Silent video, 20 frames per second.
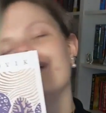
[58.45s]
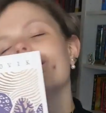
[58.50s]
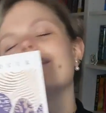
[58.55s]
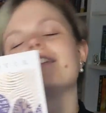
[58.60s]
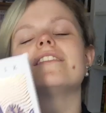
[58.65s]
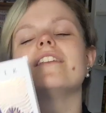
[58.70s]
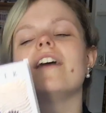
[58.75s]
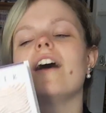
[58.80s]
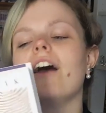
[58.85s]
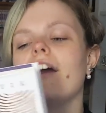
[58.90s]

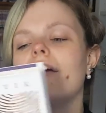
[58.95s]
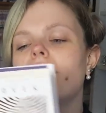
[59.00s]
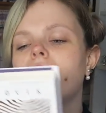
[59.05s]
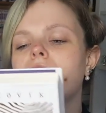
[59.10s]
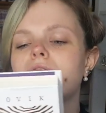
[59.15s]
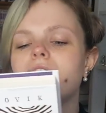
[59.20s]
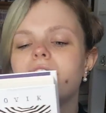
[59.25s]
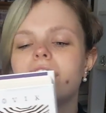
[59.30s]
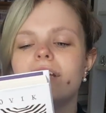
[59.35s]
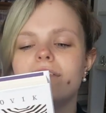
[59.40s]
So I
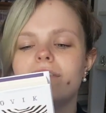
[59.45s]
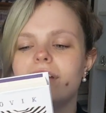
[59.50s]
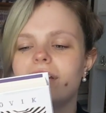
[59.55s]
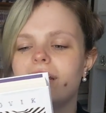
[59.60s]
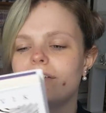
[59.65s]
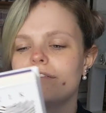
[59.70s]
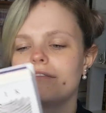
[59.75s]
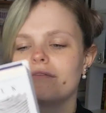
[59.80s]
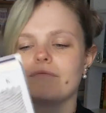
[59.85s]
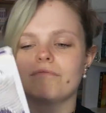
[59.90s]

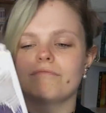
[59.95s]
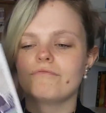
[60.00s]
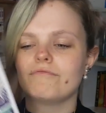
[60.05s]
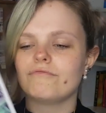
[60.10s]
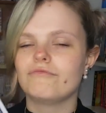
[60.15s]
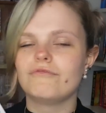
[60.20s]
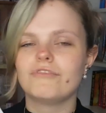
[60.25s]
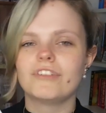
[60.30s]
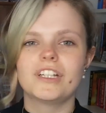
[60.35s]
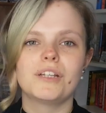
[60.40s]
really
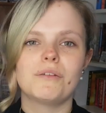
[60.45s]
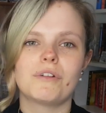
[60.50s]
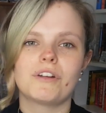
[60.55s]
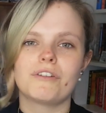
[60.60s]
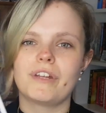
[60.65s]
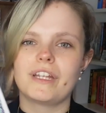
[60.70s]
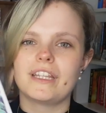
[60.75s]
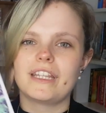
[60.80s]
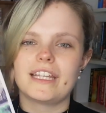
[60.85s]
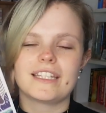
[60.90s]
want
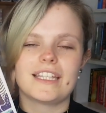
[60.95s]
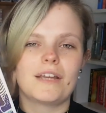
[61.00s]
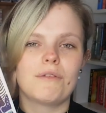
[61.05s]
to read this.